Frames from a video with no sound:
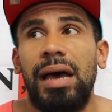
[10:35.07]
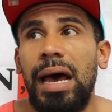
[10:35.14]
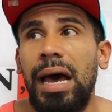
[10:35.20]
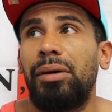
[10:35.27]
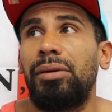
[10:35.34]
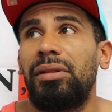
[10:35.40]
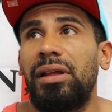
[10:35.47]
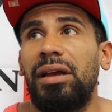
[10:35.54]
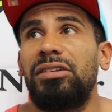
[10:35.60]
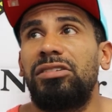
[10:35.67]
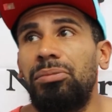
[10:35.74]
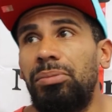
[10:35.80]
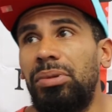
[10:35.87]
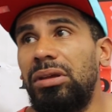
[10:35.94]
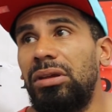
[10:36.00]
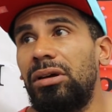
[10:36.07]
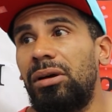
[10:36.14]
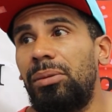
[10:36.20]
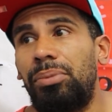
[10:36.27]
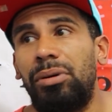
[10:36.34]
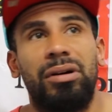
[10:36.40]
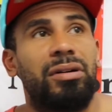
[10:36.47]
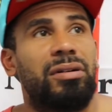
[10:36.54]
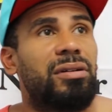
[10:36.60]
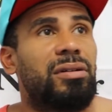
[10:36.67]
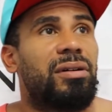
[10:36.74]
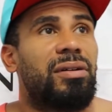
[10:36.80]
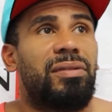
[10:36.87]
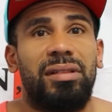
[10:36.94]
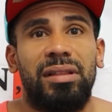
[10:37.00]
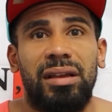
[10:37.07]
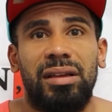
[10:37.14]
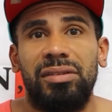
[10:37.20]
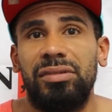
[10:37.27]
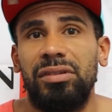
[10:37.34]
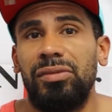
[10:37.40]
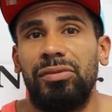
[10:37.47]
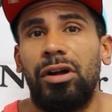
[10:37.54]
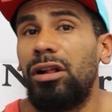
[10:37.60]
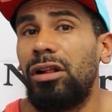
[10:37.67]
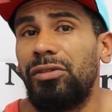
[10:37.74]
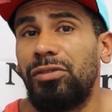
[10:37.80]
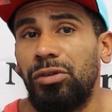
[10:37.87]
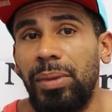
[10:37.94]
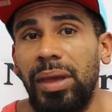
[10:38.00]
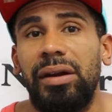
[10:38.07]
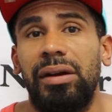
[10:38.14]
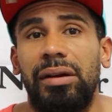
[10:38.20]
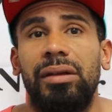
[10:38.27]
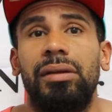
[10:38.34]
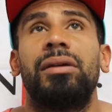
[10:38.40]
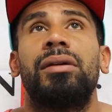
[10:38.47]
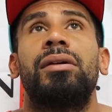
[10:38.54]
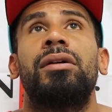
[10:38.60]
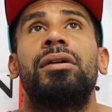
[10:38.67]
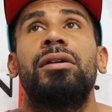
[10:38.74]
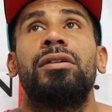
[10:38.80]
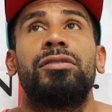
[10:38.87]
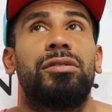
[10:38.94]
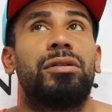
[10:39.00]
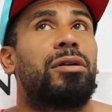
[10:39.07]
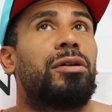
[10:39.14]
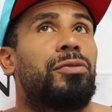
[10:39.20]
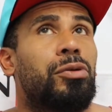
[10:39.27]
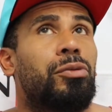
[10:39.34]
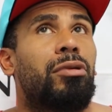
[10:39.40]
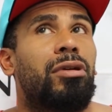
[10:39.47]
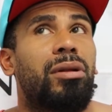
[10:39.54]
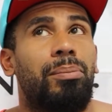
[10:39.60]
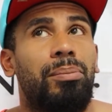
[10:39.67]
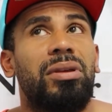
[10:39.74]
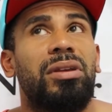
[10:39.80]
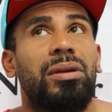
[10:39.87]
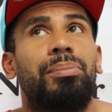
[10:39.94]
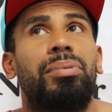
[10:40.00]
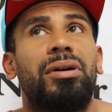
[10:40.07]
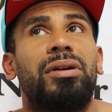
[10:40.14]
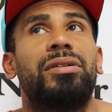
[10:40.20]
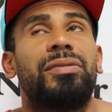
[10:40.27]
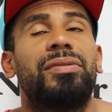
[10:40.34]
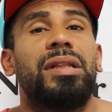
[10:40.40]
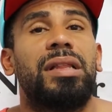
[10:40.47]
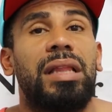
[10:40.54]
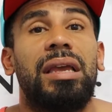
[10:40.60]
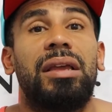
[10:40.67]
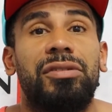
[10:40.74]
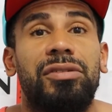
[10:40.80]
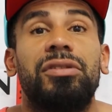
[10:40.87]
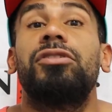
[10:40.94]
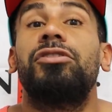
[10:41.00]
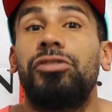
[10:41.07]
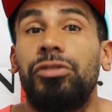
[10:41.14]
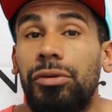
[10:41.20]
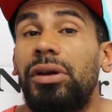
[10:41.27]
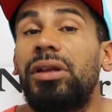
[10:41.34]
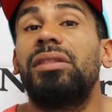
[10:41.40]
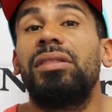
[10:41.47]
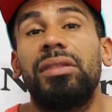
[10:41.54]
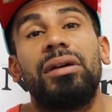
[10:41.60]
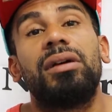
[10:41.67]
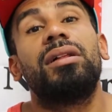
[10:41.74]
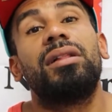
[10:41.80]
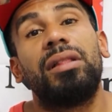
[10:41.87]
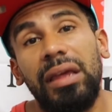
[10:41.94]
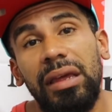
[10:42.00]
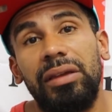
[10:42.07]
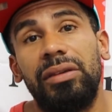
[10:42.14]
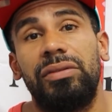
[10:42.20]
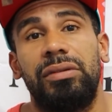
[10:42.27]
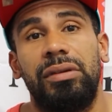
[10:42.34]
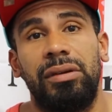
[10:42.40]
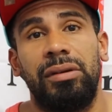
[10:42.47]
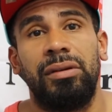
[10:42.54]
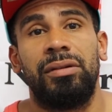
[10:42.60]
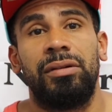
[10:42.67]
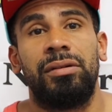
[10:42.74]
I would like to be a part of the legacy of all of humanity. So if you want to be a part of the legacy, join the legacy.